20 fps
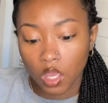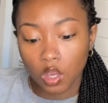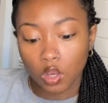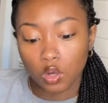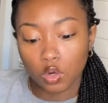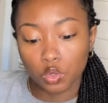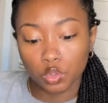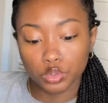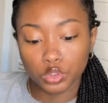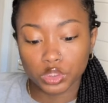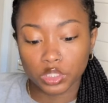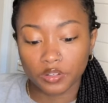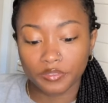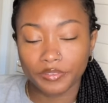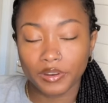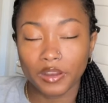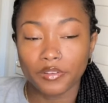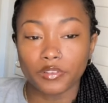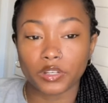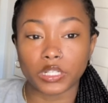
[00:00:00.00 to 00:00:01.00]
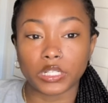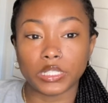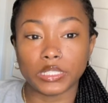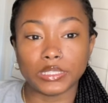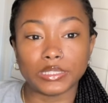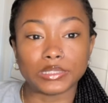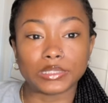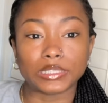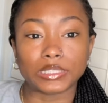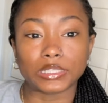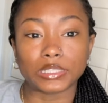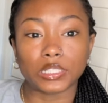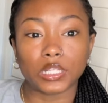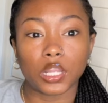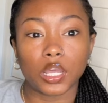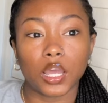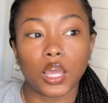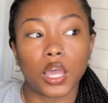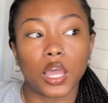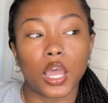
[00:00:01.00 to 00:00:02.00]
Who's your favorite cousin?
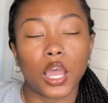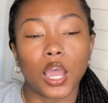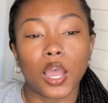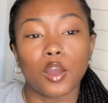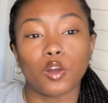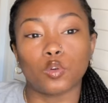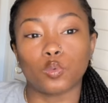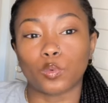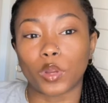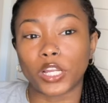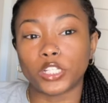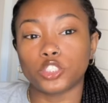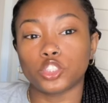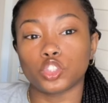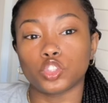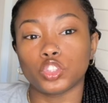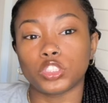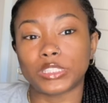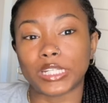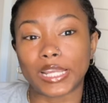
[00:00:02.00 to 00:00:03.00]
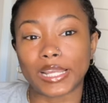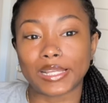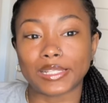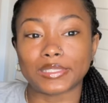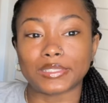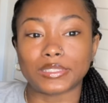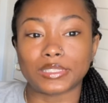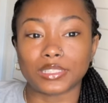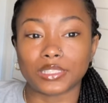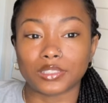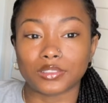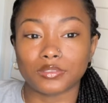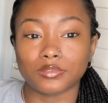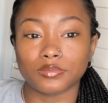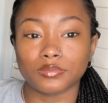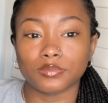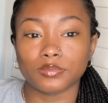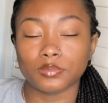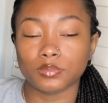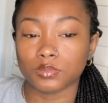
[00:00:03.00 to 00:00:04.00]
Rachel Jackson,
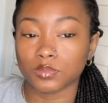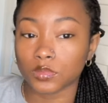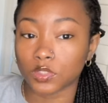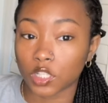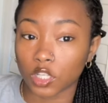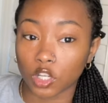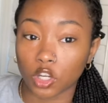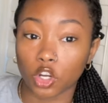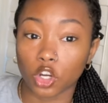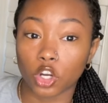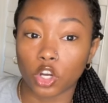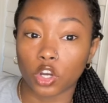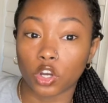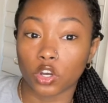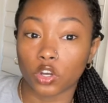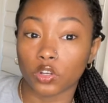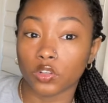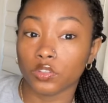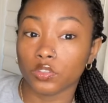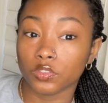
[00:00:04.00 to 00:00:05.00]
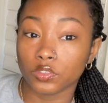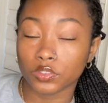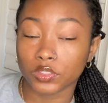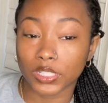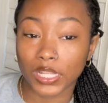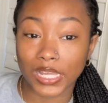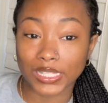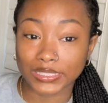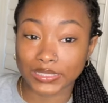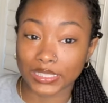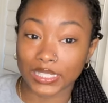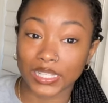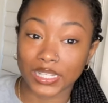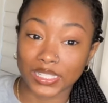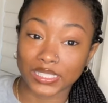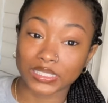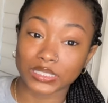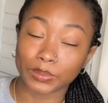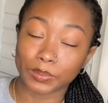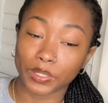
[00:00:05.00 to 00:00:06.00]
the girl that I
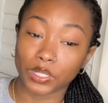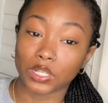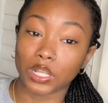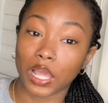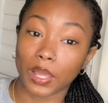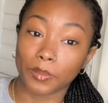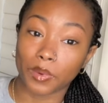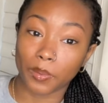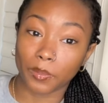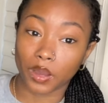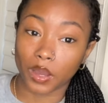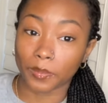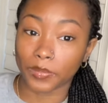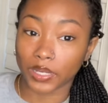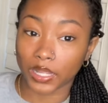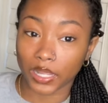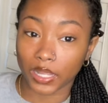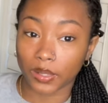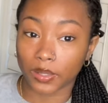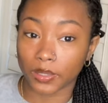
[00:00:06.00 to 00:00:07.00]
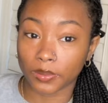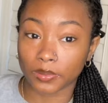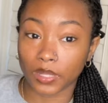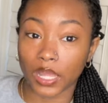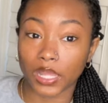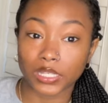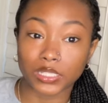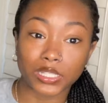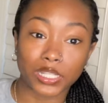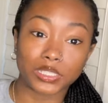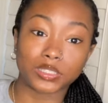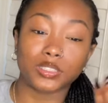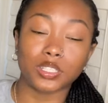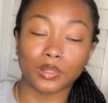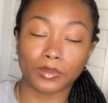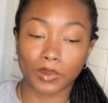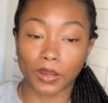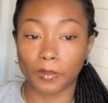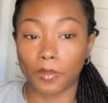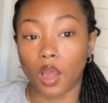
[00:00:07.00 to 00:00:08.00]
said spelled like my mom's name, like that took
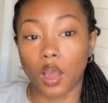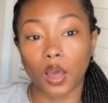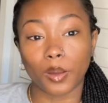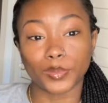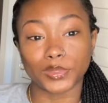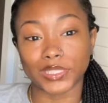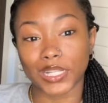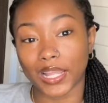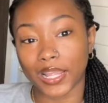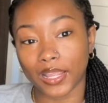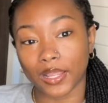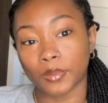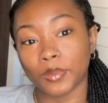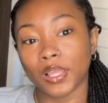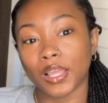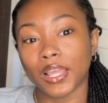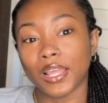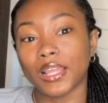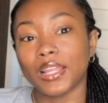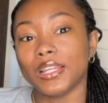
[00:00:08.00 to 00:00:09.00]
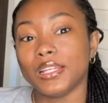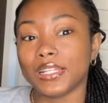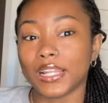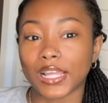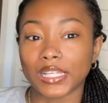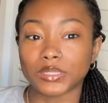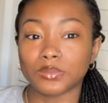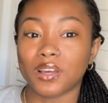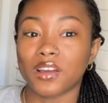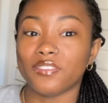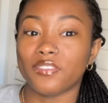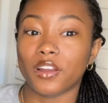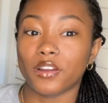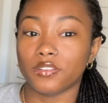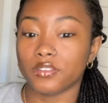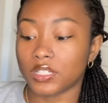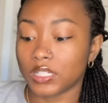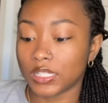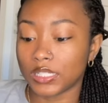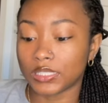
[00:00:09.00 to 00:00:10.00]
my mom's name. That's my
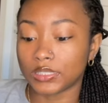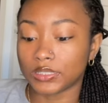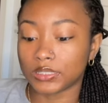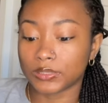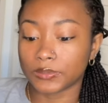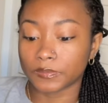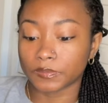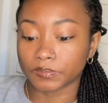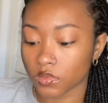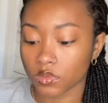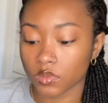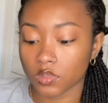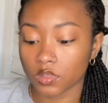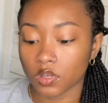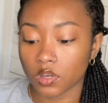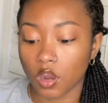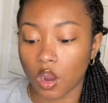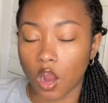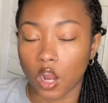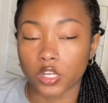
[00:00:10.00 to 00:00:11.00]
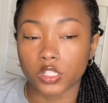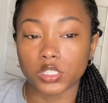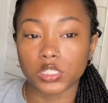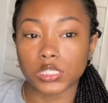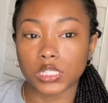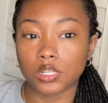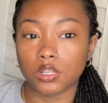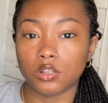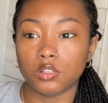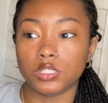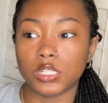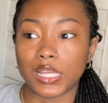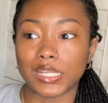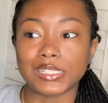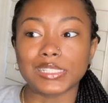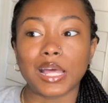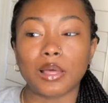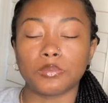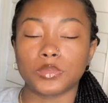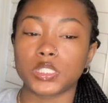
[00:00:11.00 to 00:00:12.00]
favorite cousin. Are you single? Yes,
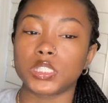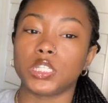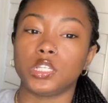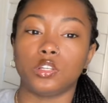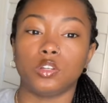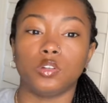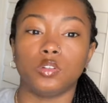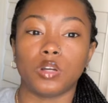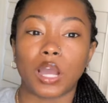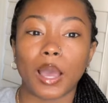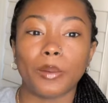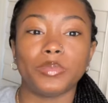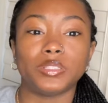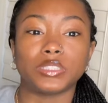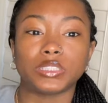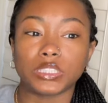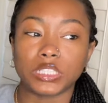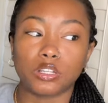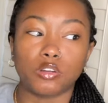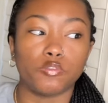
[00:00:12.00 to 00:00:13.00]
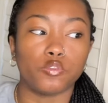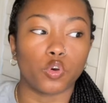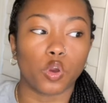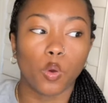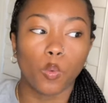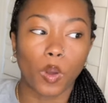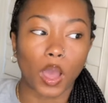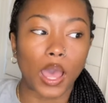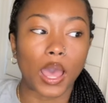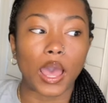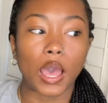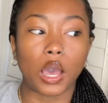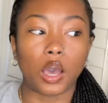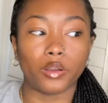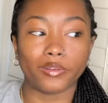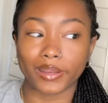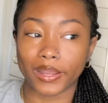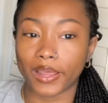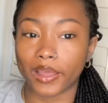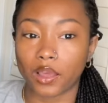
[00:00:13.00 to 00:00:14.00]
I'm single. I've been single for a while
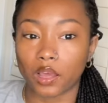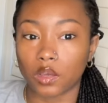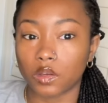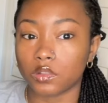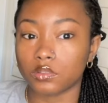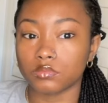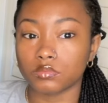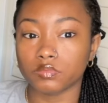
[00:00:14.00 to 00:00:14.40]
now.